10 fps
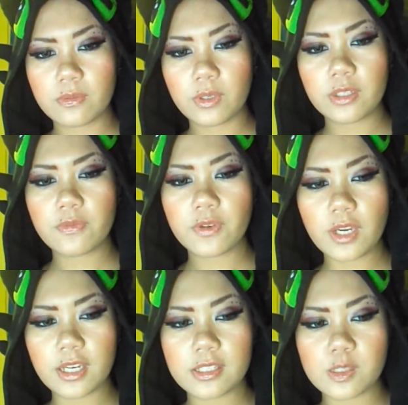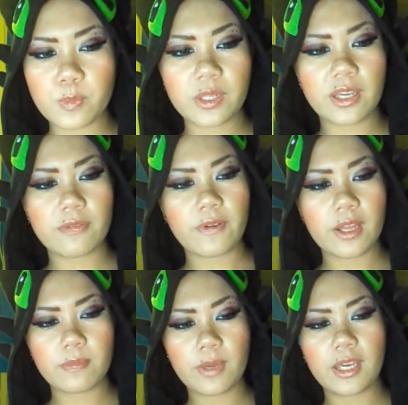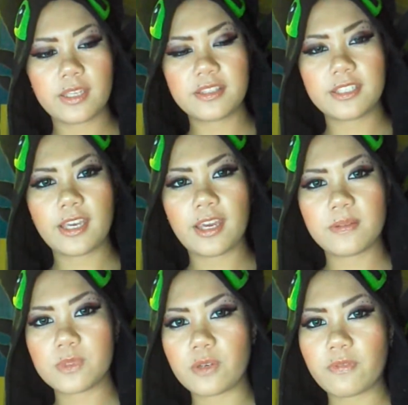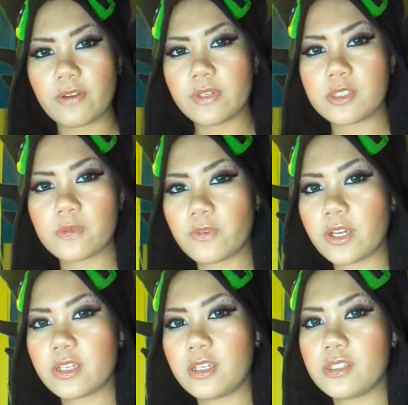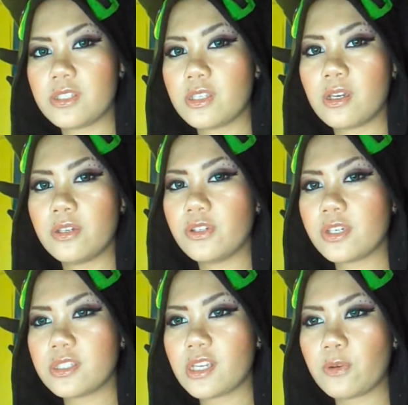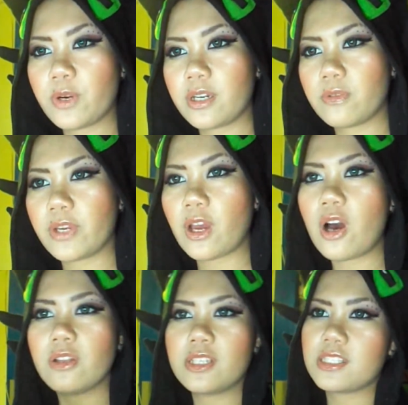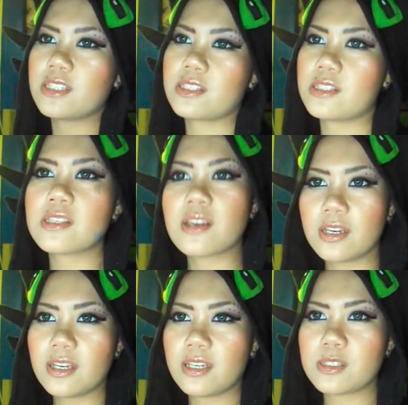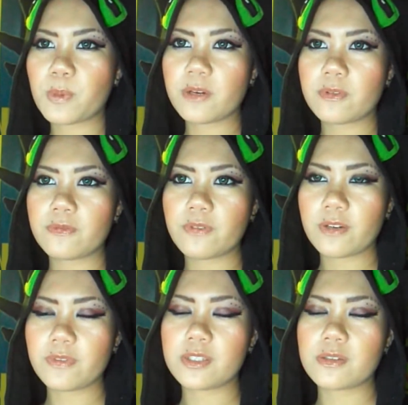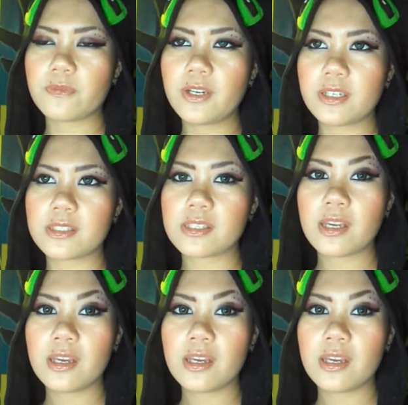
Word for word: Well, if you guys play fan-made games of Five Nights at Freddy's, you can tell right away, oh, this is inspired by Five Nights at Freddy's.